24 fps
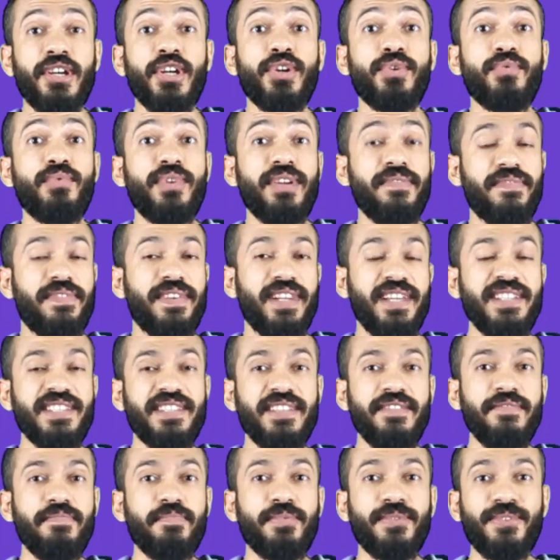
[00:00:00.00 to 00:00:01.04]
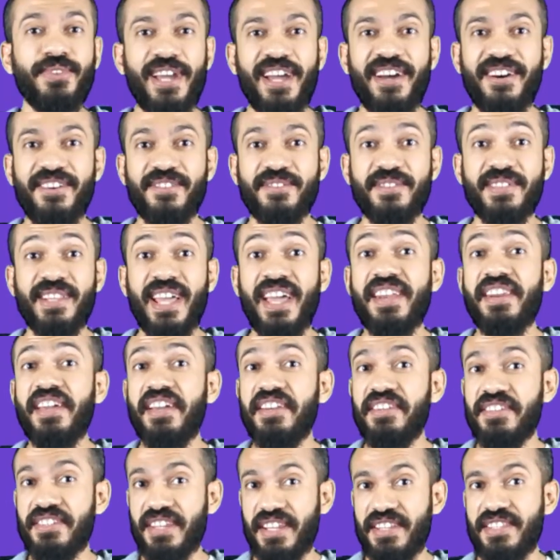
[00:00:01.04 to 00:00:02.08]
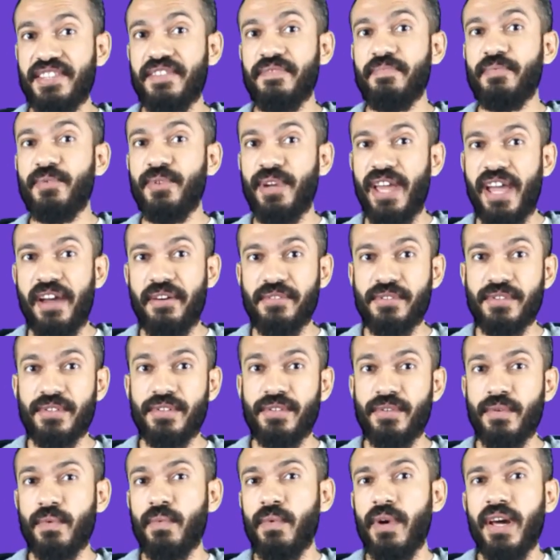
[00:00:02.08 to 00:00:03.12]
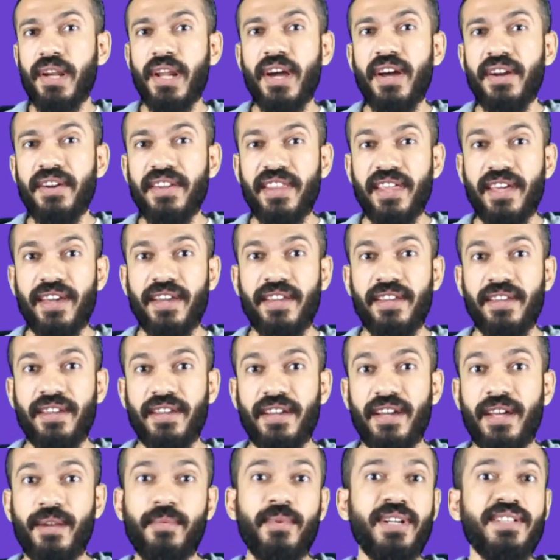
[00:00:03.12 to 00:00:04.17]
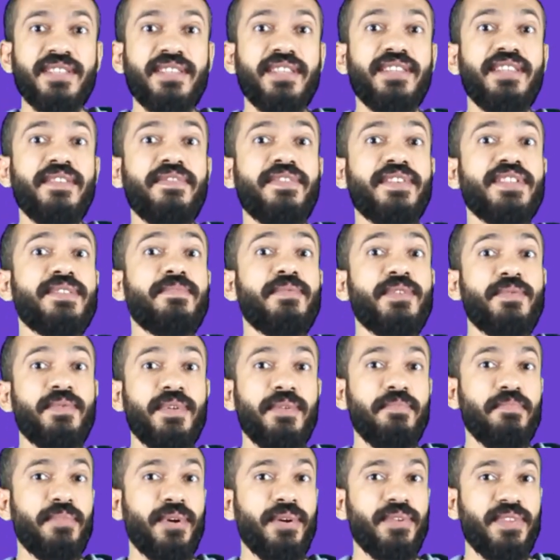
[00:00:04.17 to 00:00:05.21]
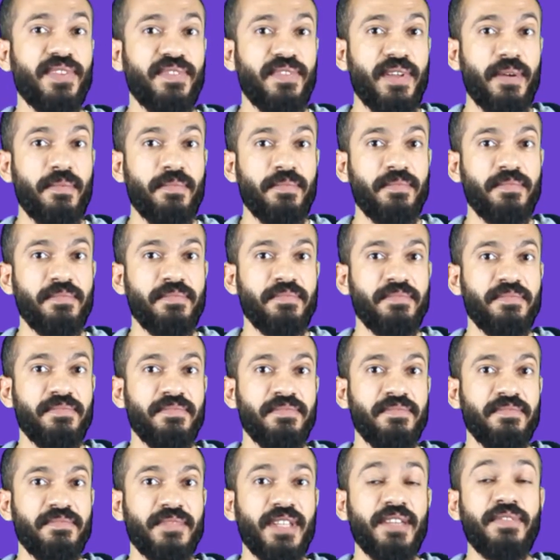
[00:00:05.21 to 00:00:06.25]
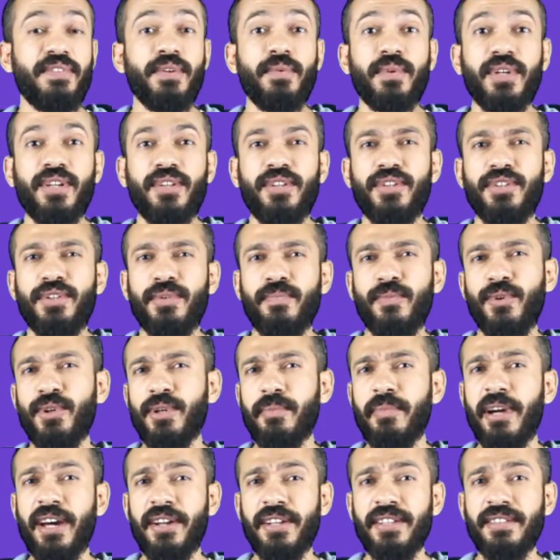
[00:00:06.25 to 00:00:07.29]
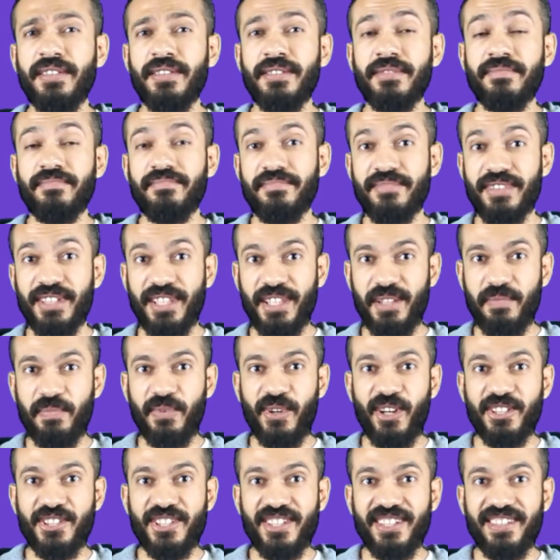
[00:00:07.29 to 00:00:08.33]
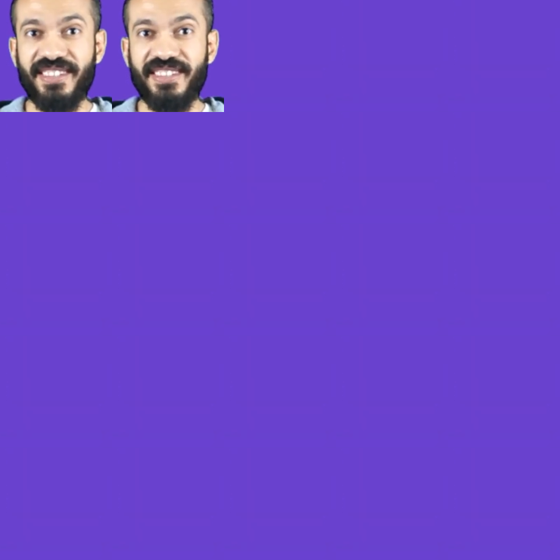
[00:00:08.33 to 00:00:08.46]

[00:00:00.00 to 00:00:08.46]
Reflexive pronouns and intensive pronouns. What are they? And what is the difference between both of them? If you want to learn more about it, keep watching.